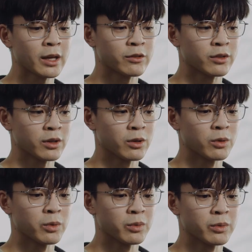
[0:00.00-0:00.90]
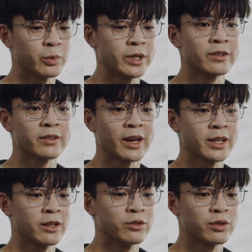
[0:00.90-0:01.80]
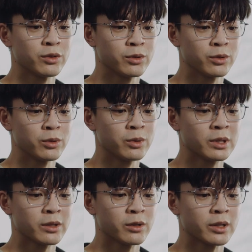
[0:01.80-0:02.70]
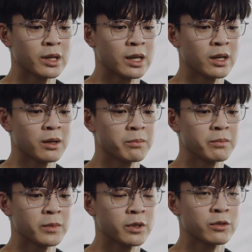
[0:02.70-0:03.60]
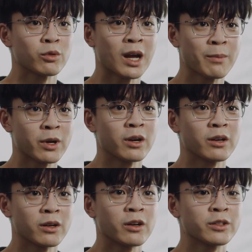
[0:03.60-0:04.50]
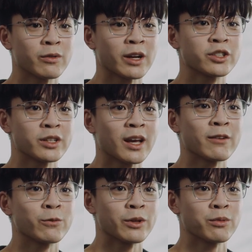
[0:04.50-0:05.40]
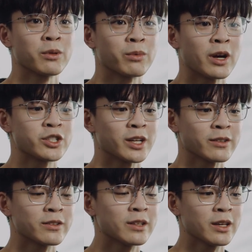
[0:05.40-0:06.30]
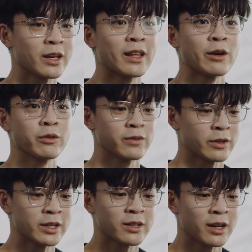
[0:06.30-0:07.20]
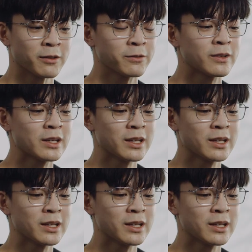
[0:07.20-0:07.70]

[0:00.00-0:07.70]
And so we decided to scrap our art direction halfway through the project, and that was very tough.